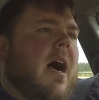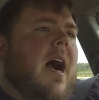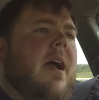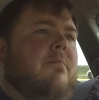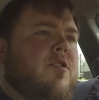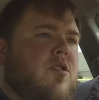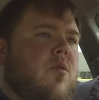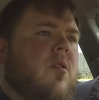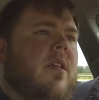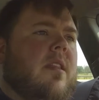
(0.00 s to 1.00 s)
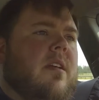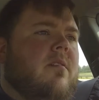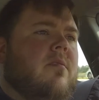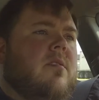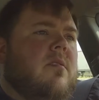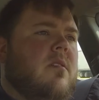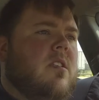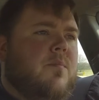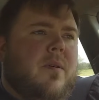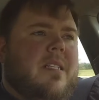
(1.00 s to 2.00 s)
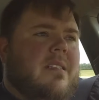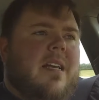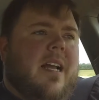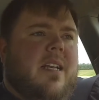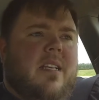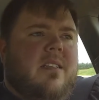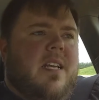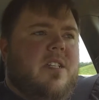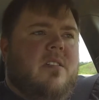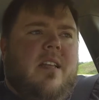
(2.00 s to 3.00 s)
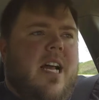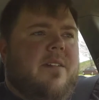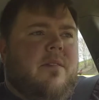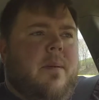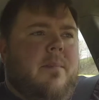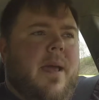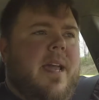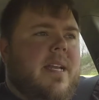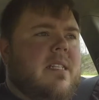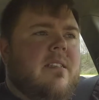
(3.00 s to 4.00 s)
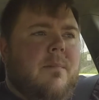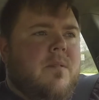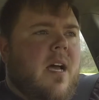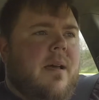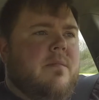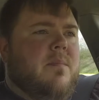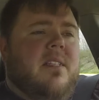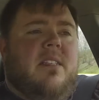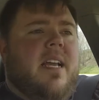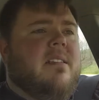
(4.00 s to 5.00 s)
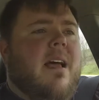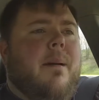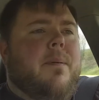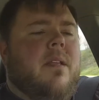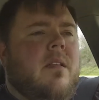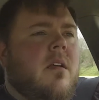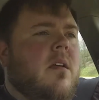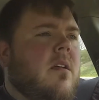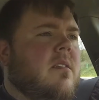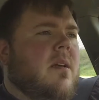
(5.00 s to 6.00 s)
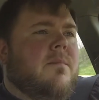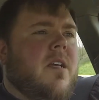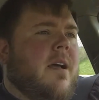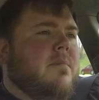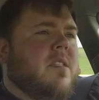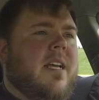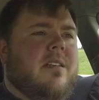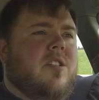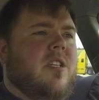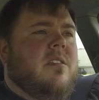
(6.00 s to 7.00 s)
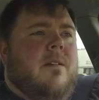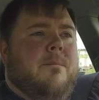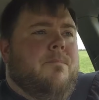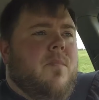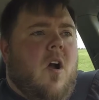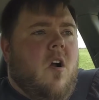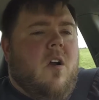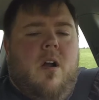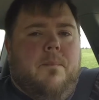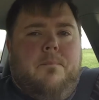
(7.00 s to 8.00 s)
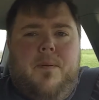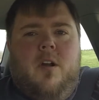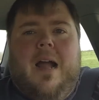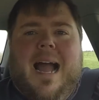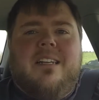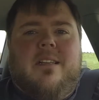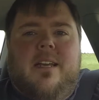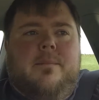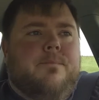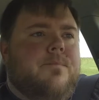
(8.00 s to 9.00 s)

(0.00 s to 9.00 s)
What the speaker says: I'm sure that there's split-second decisions that have to be made, and sometimes mistakes happen. Sometimes things just are a pure accident.